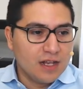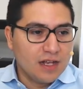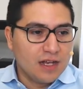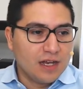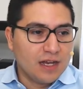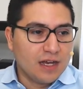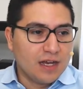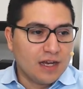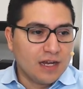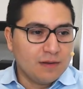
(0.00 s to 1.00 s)

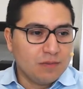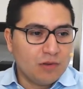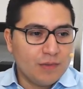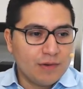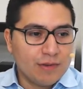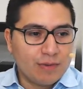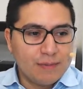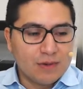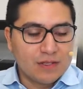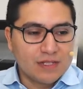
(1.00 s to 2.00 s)
Unemployment rate
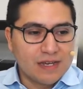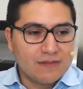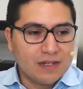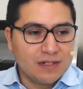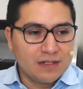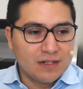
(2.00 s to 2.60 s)
3.7.